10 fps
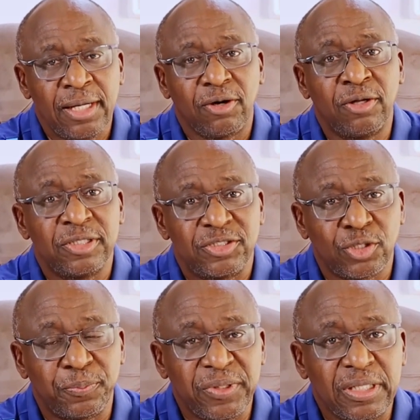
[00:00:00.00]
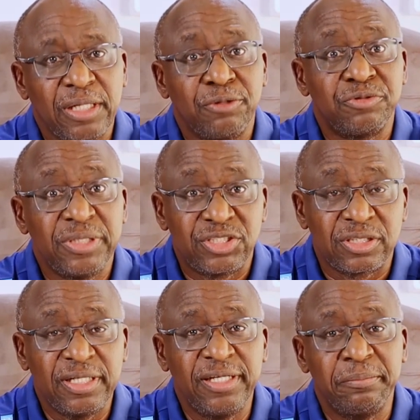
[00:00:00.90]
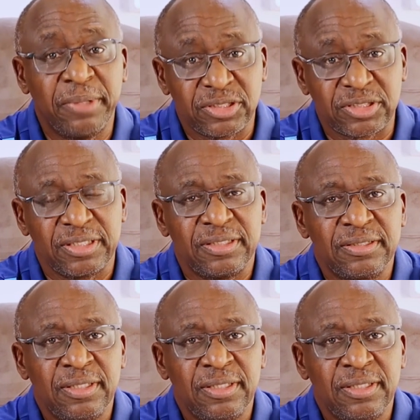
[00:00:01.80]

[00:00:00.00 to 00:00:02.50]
on the topic Rich in Mercy